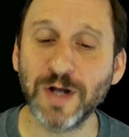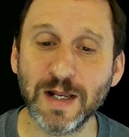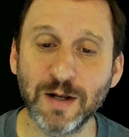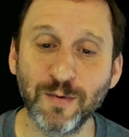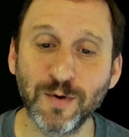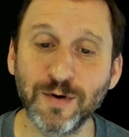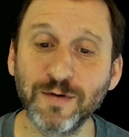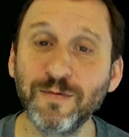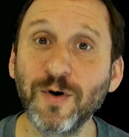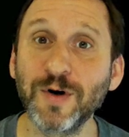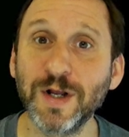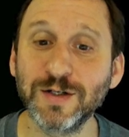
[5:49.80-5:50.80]
and it will
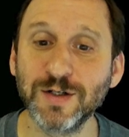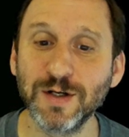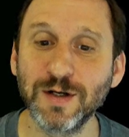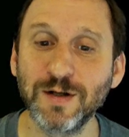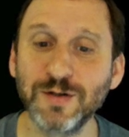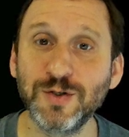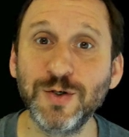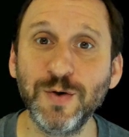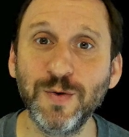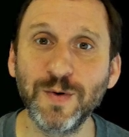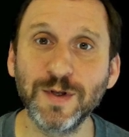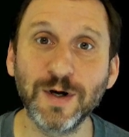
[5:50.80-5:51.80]
convert it
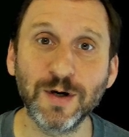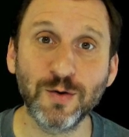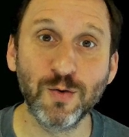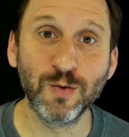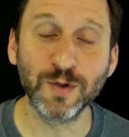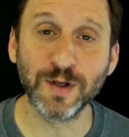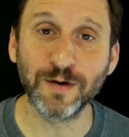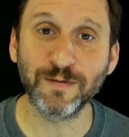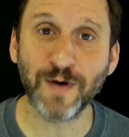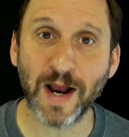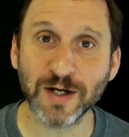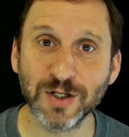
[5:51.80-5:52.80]
to a cool little
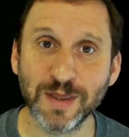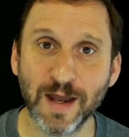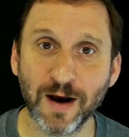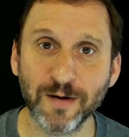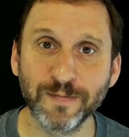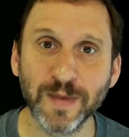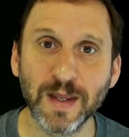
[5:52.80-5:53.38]
fraction there.